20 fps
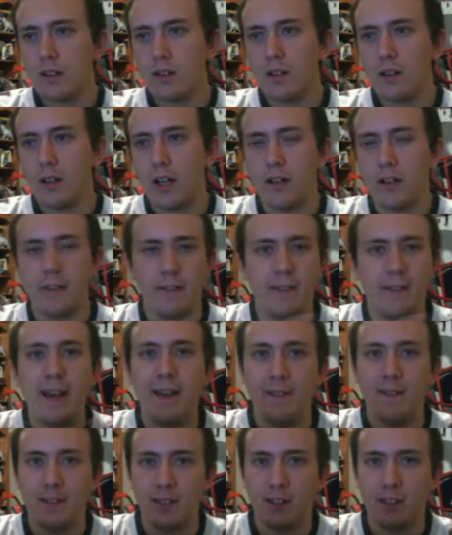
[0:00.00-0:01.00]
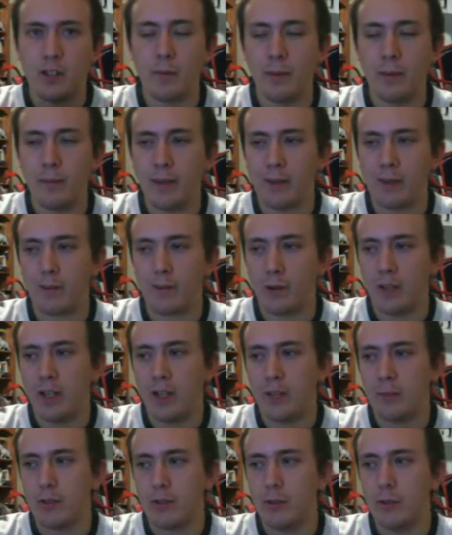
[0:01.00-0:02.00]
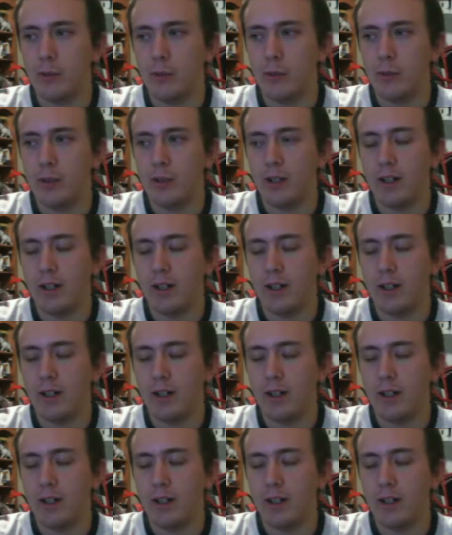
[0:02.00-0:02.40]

other than that, this could be big for him, too.